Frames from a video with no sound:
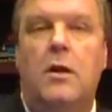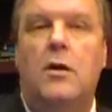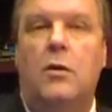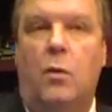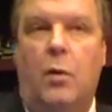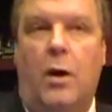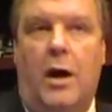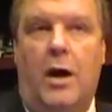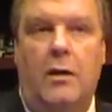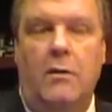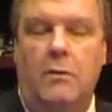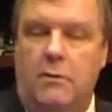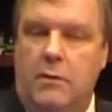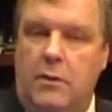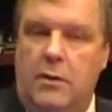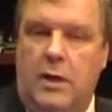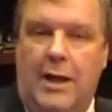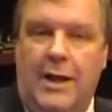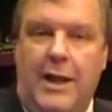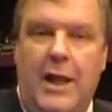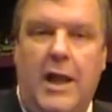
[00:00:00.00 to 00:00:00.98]
Well,
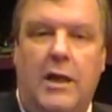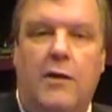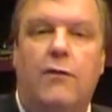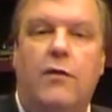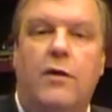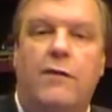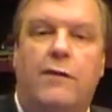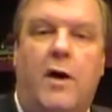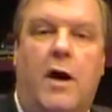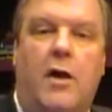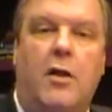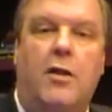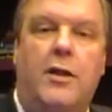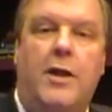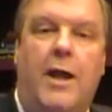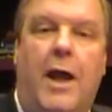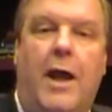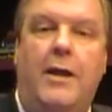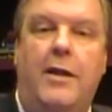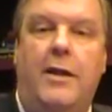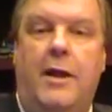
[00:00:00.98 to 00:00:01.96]
again, if we follow
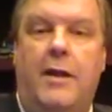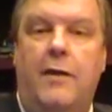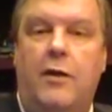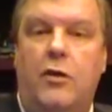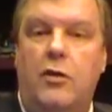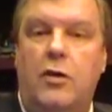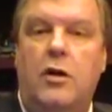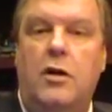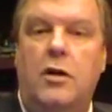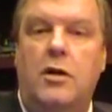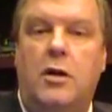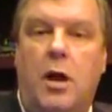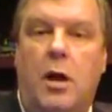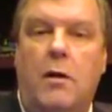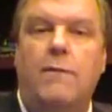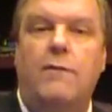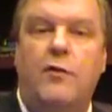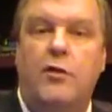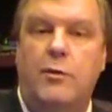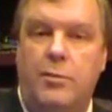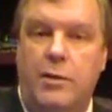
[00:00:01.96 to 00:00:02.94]
the idea that you can
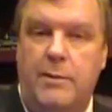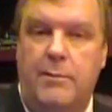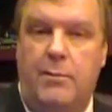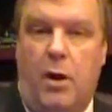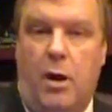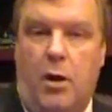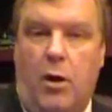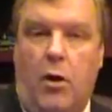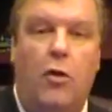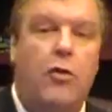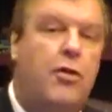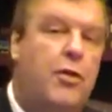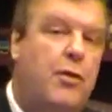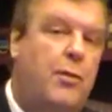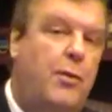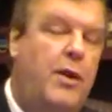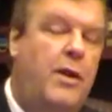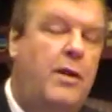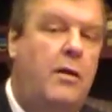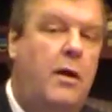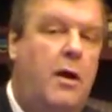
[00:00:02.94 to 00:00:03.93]
comfortably borrow
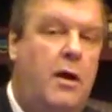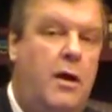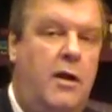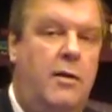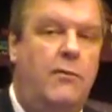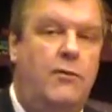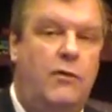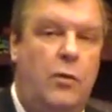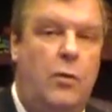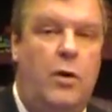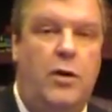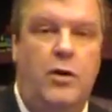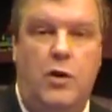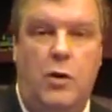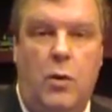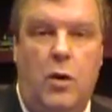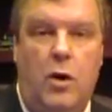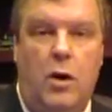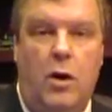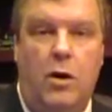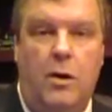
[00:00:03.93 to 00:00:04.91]
3 times what
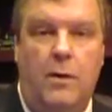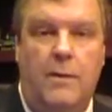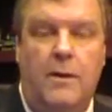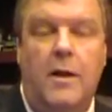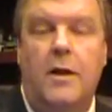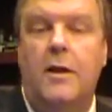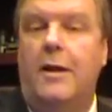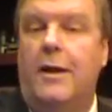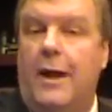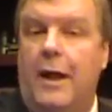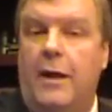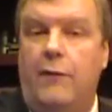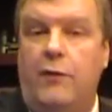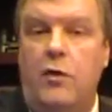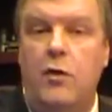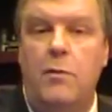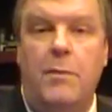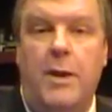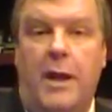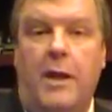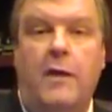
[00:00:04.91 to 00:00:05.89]
you earn. If
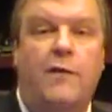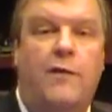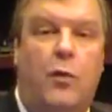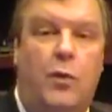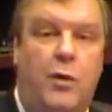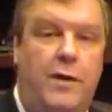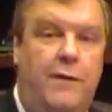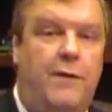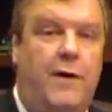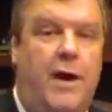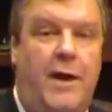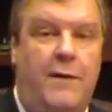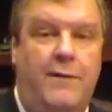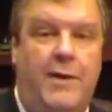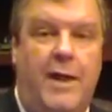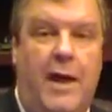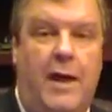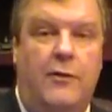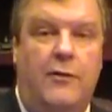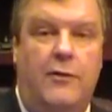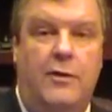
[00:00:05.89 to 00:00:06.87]
you make
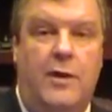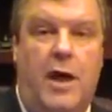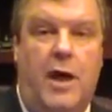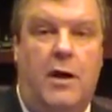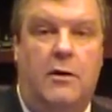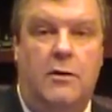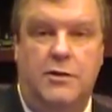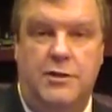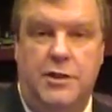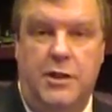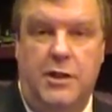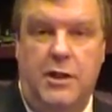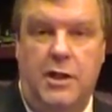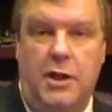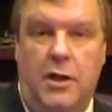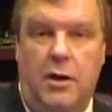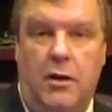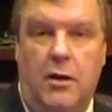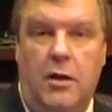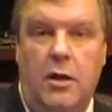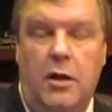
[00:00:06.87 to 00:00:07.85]
$45,000 a
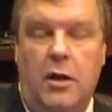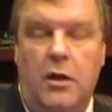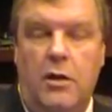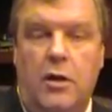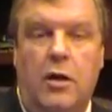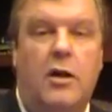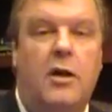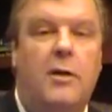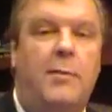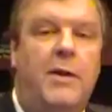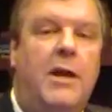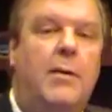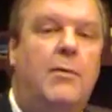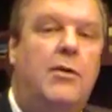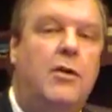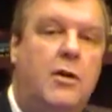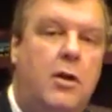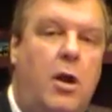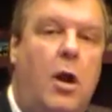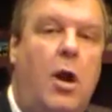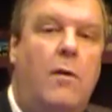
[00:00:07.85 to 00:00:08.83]
year, you're going to be able
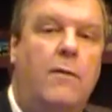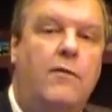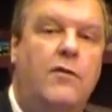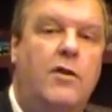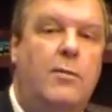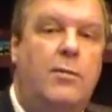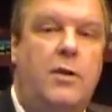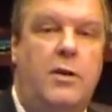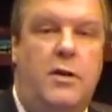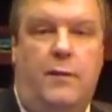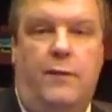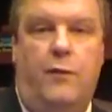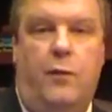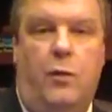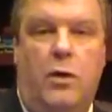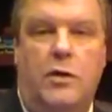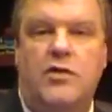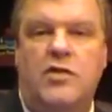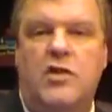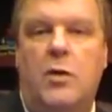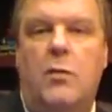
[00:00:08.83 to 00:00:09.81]
to comfortably
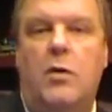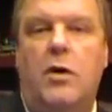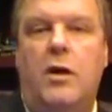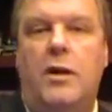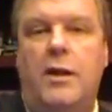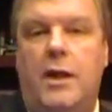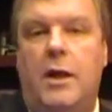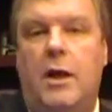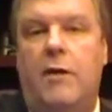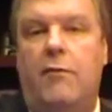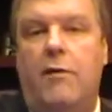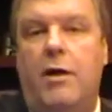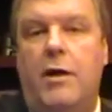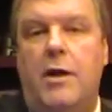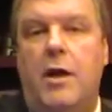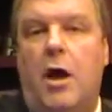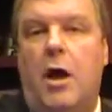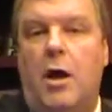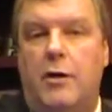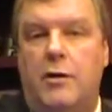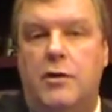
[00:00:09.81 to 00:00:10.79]
afford somewhere in the area of around
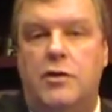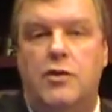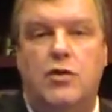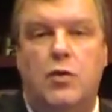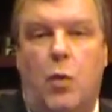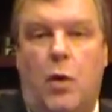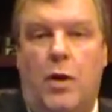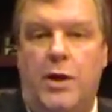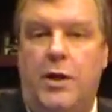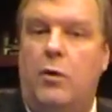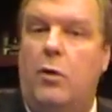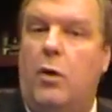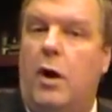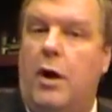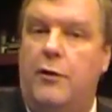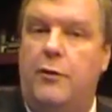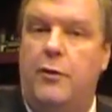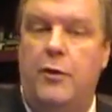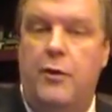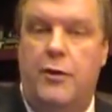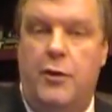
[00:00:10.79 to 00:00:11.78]
$120,000 to
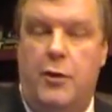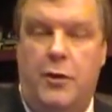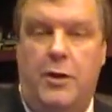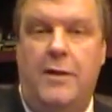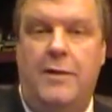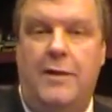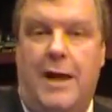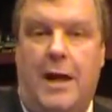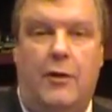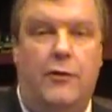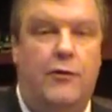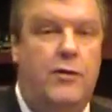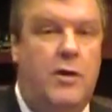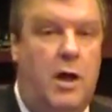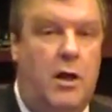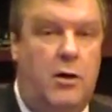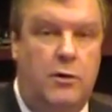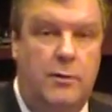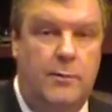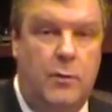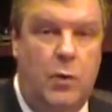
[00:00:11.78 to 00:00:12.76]

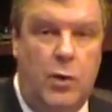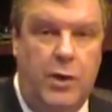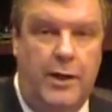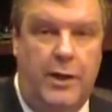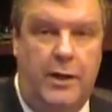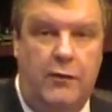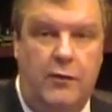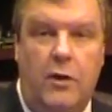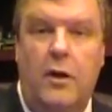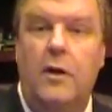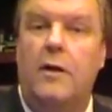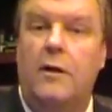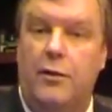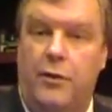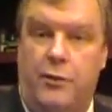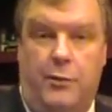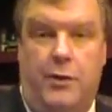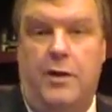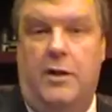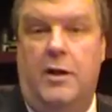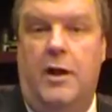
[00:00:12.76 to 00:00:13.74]
$130,000 mortgage,
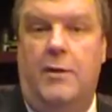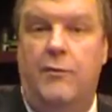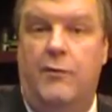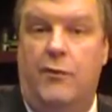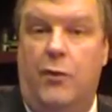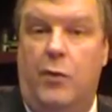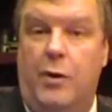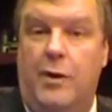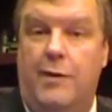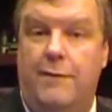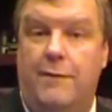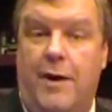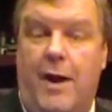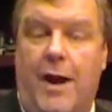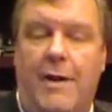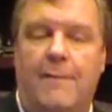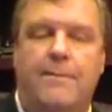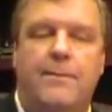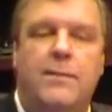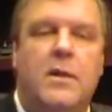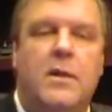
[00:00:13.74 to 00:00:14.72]
3 times 45.